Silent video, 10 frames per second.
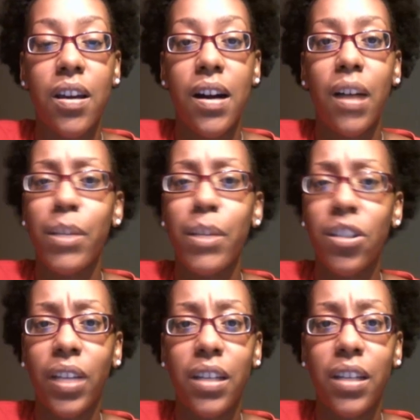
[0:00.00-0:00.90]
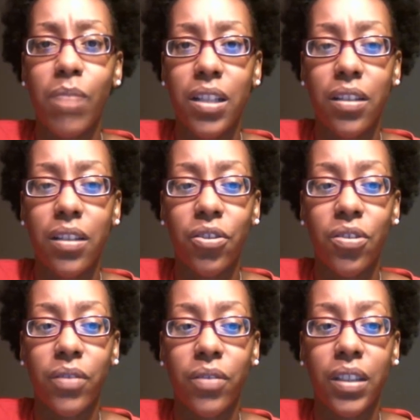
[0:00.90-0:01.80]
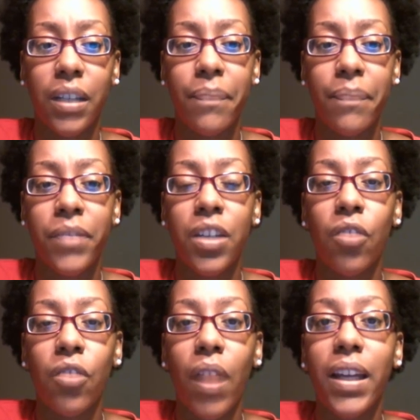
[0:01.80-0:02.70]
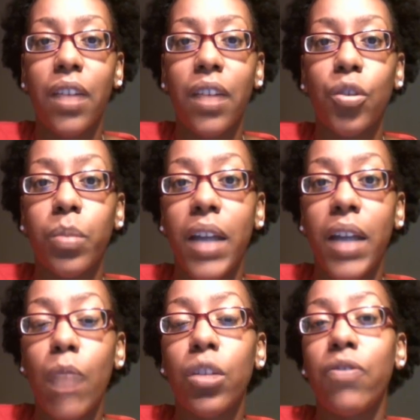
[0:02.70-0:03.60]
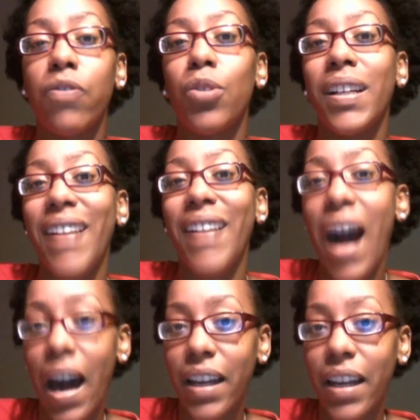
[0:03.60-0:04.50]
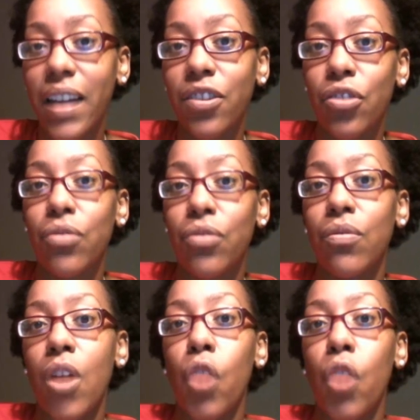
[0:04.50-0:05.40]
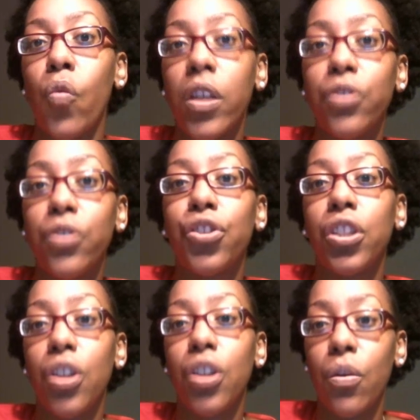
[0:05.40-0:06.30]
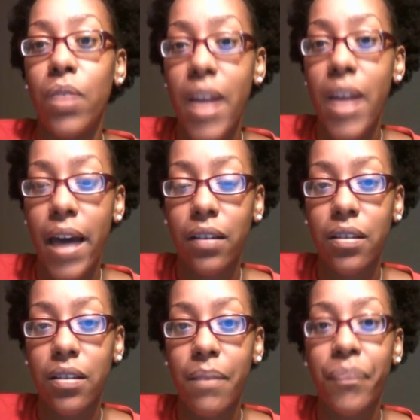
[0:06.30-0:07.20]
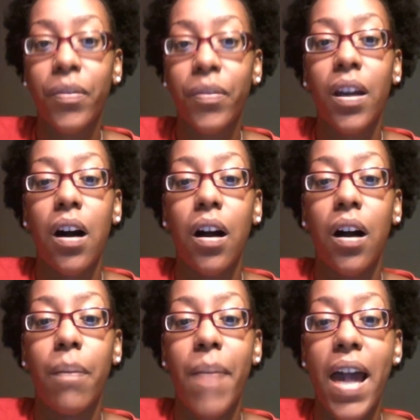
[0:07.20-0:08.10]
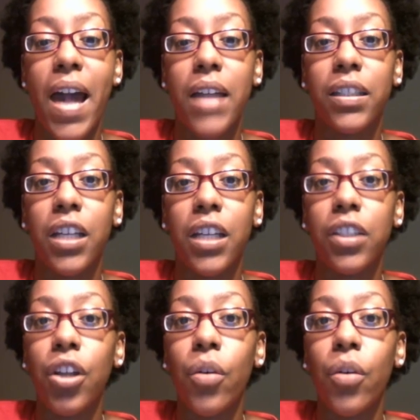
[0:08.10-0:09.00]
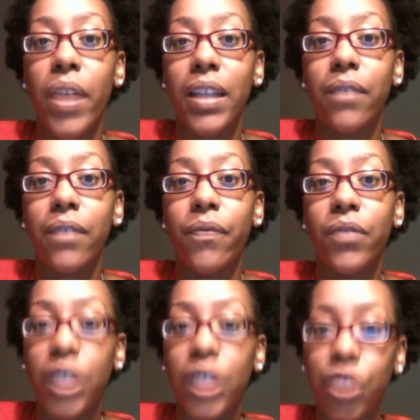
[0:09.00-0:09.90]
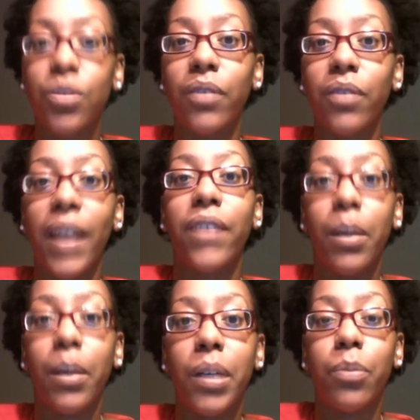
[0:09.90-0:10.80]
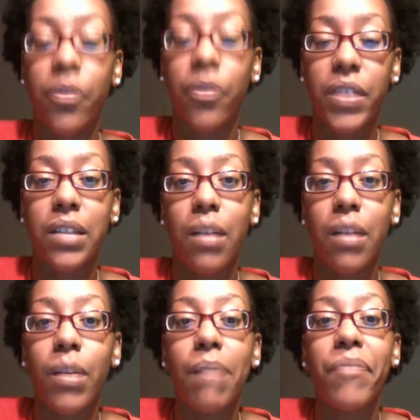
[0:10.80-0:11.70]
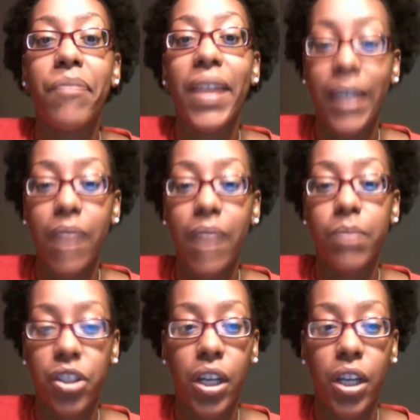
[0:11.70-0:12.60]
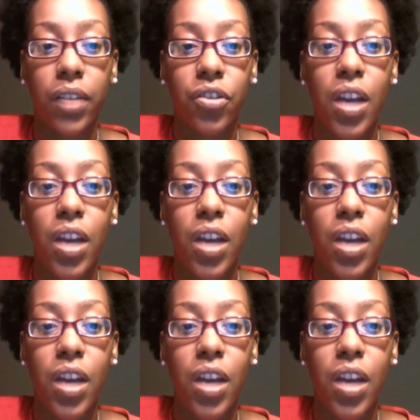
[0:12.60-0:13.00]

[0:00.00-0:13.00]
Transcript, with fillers: Um, and don't let anybody tell you differently. You know, writing out your plan will give you a guide as to where you should go next. Um, and, and know that if issues of life come up or things come up, it can be changed.